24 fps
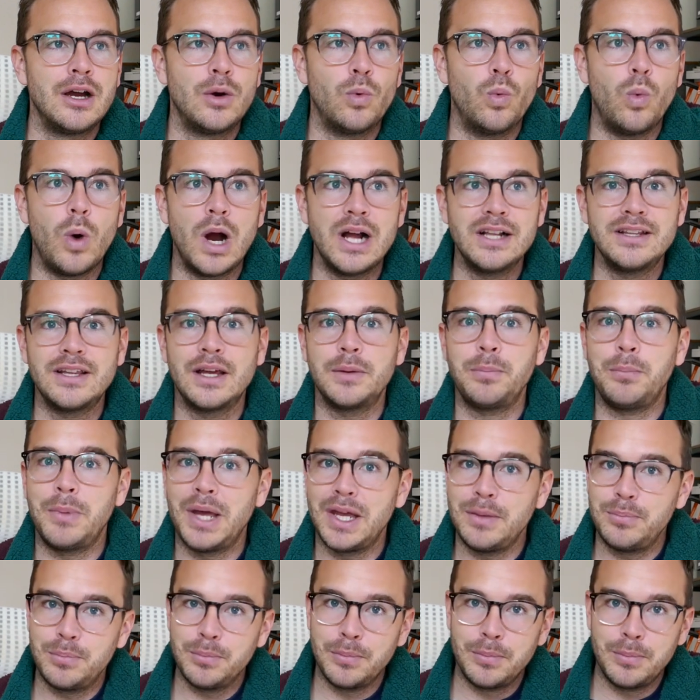While that
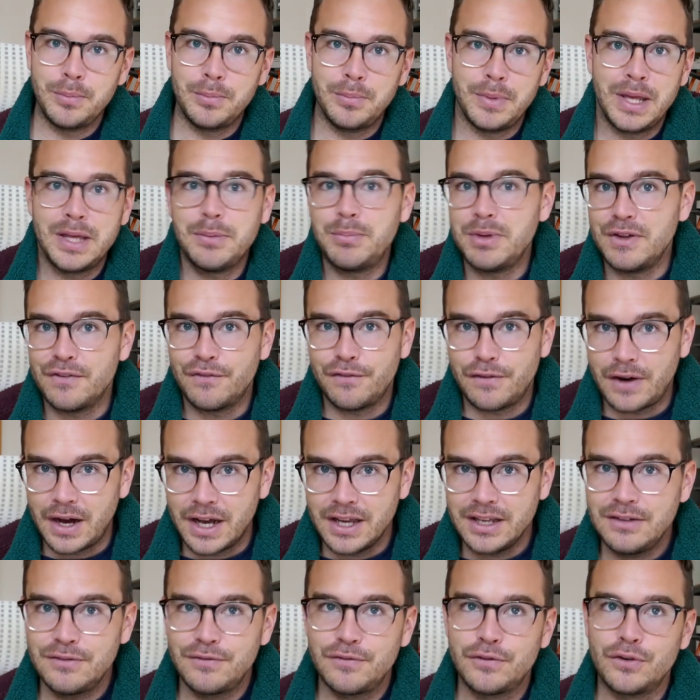may, may be
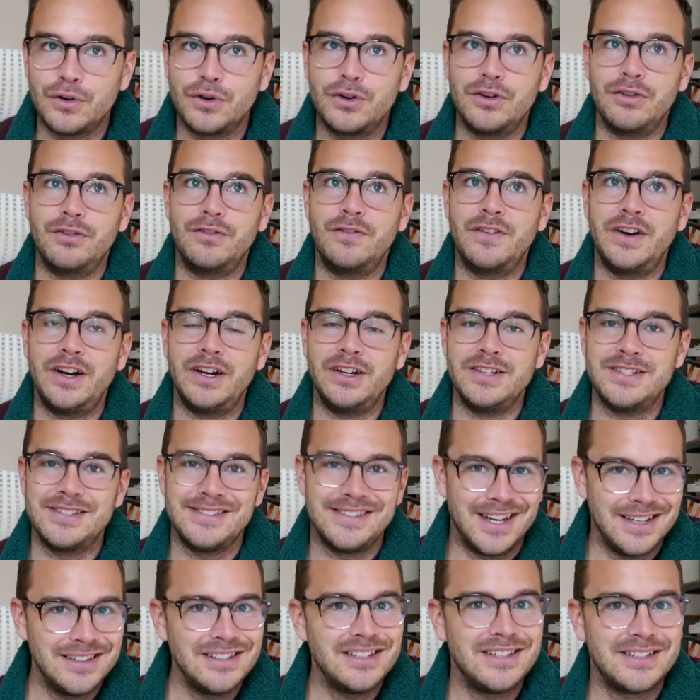fine for very
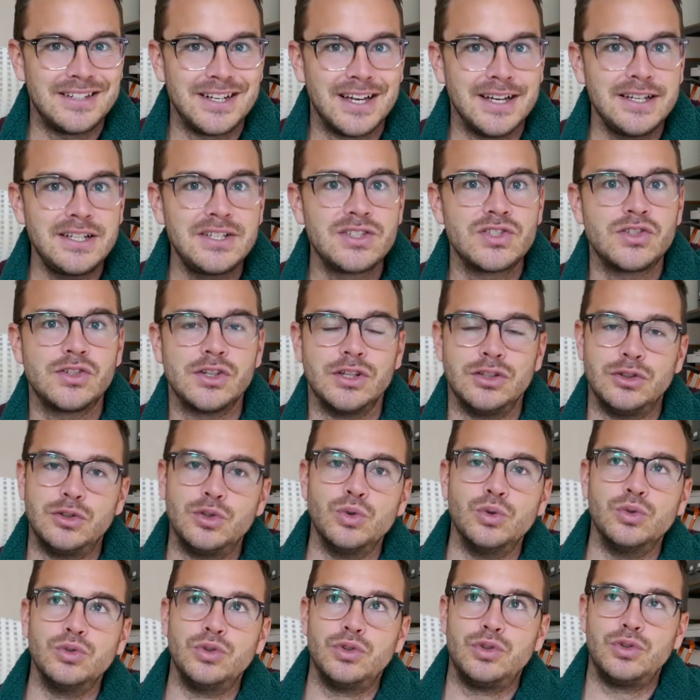standard text and
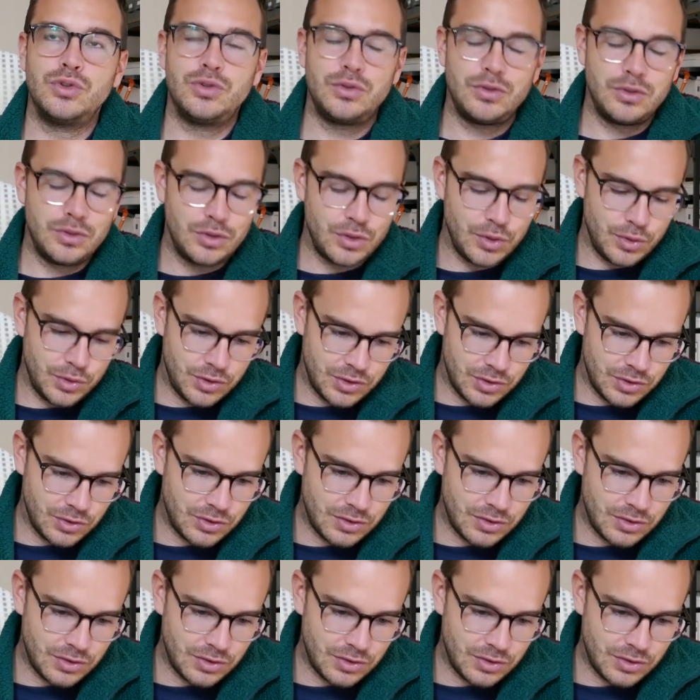to to to